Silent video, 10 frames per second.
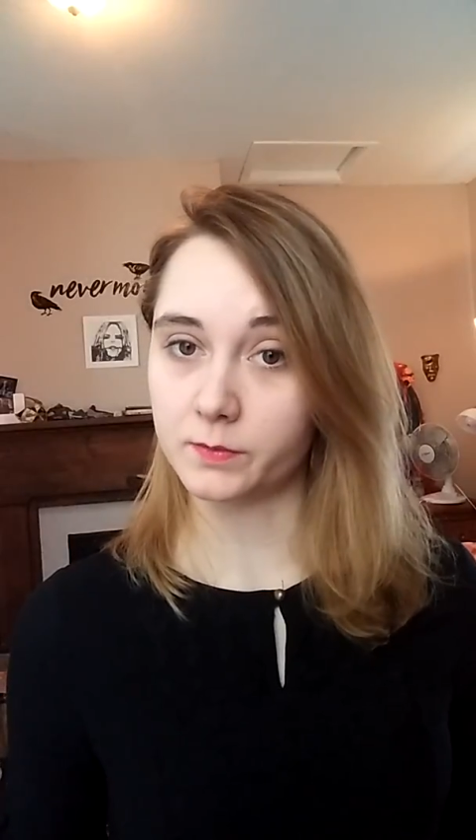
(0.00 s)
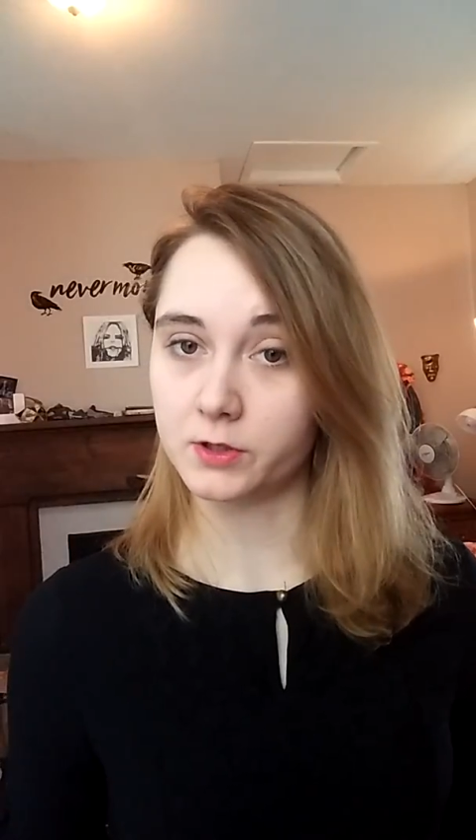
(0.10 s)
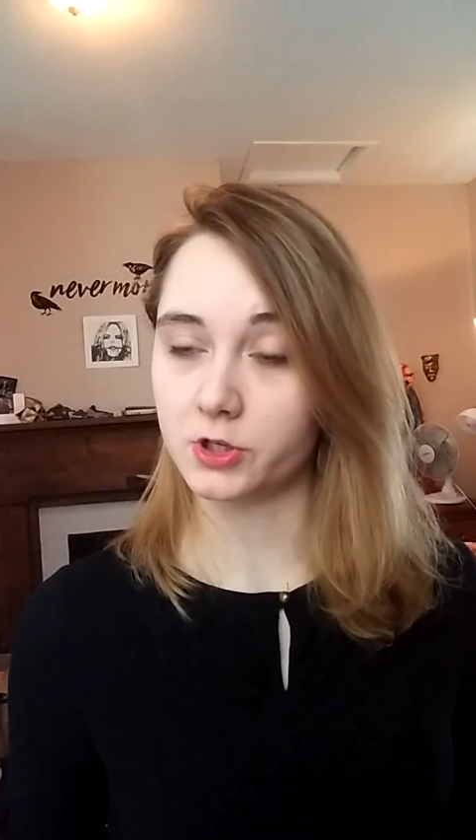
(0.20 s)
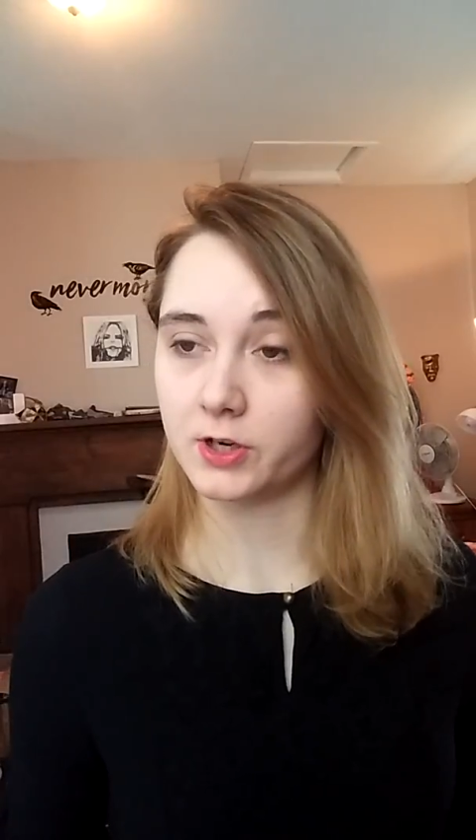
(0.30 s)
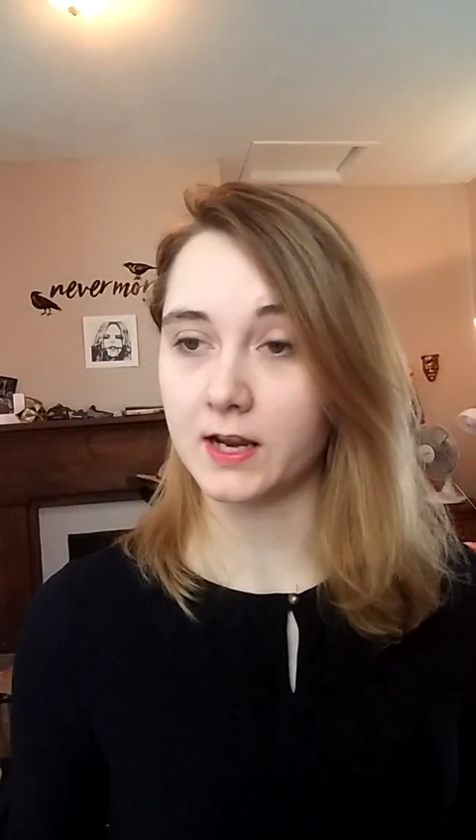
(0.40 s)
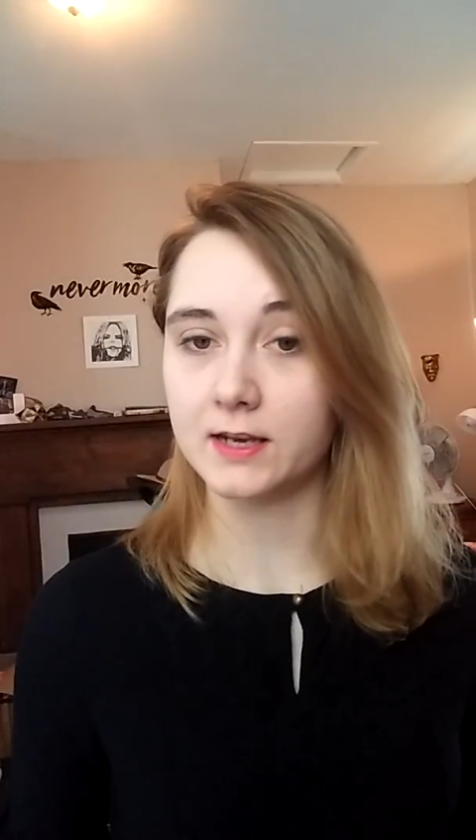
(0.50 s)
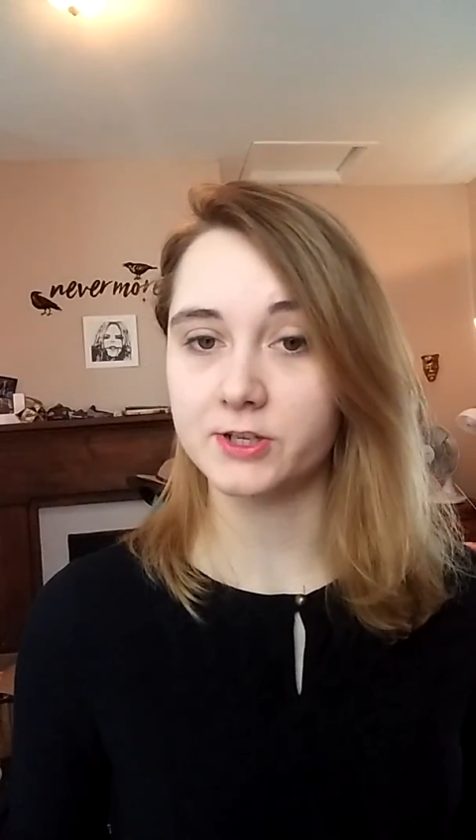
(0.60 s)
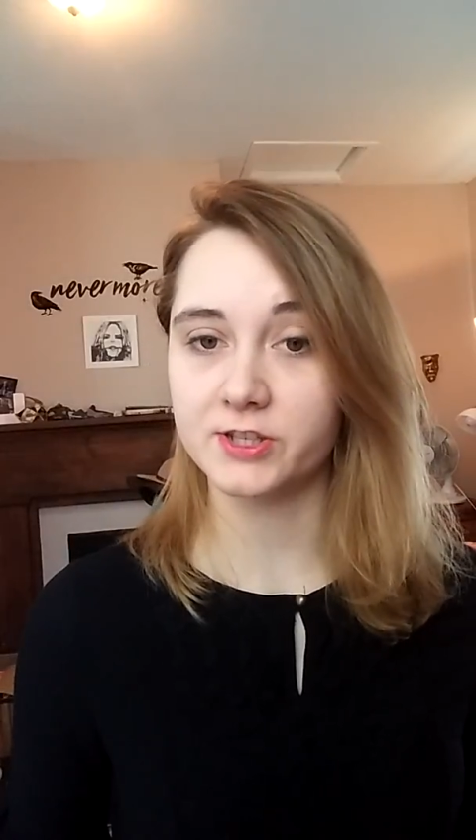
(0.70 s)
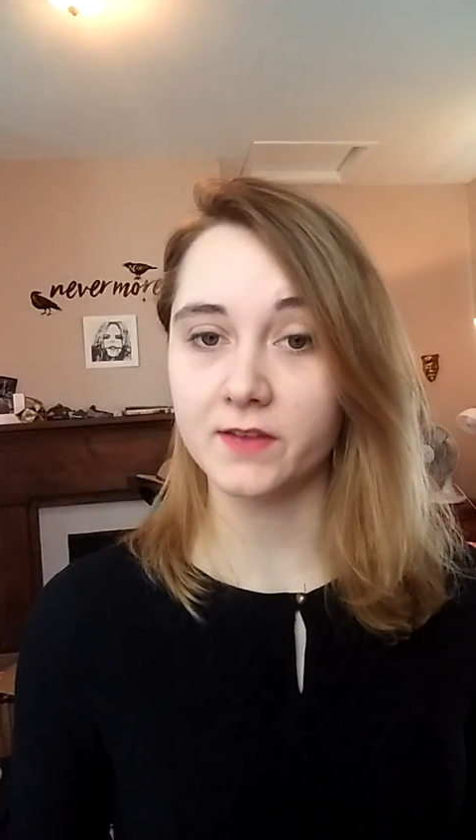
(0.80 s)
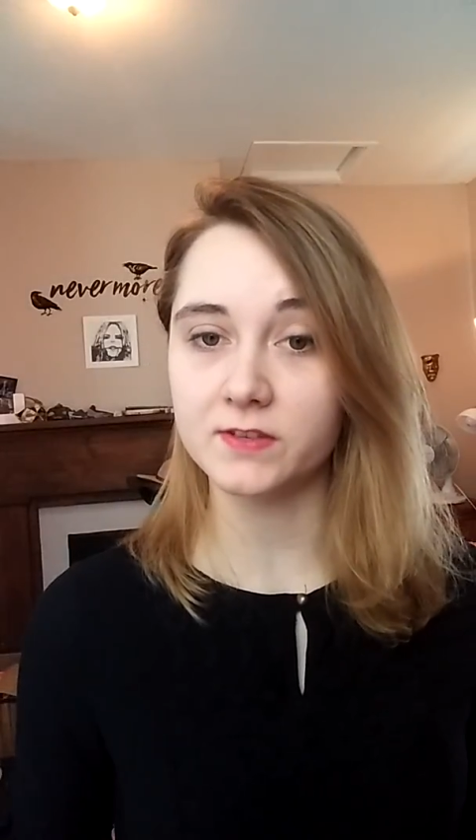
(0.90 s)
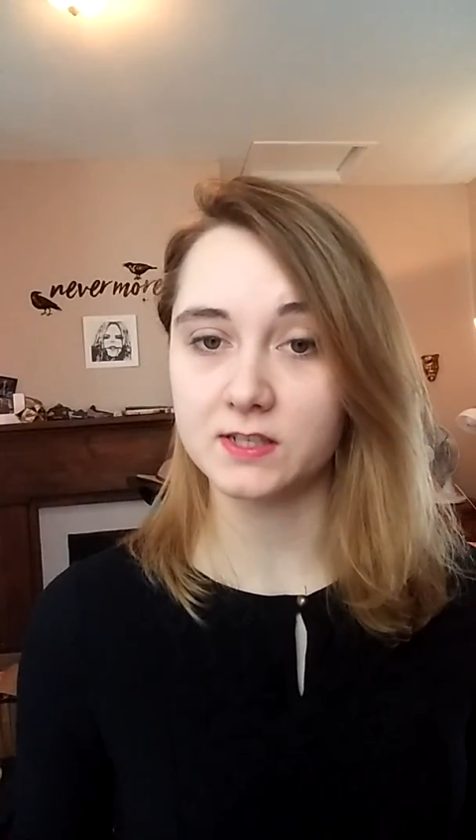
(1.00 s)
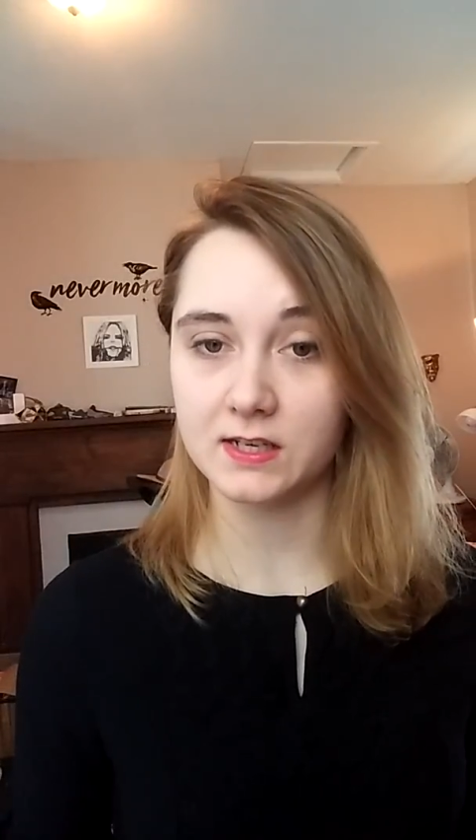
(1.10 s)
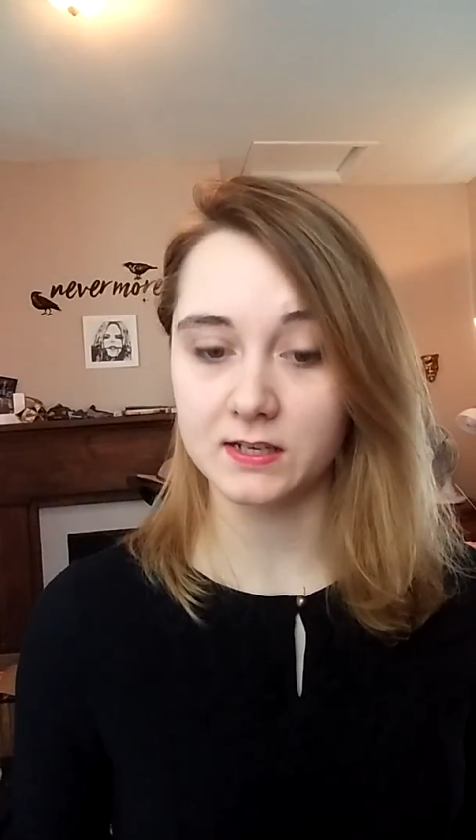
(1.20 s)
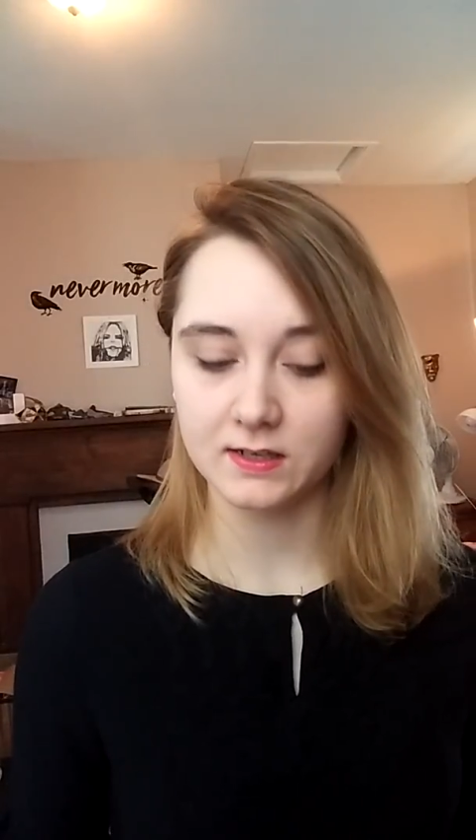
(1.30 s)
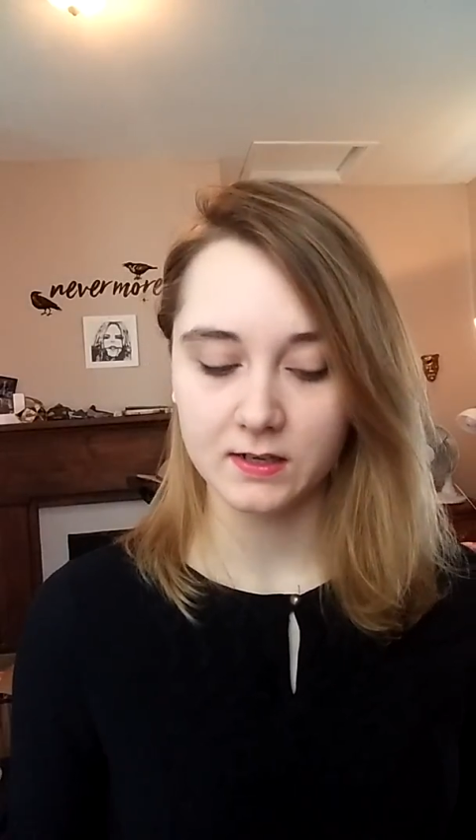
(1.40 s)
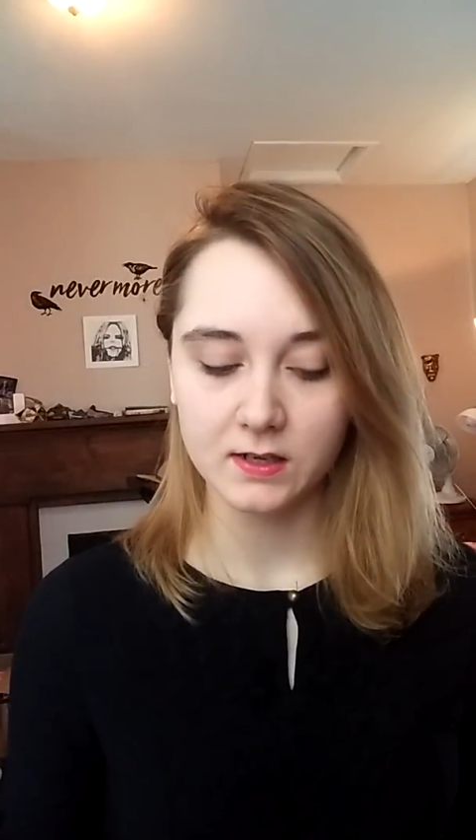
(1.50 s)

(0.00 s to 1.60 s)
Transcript: to mature at age 17,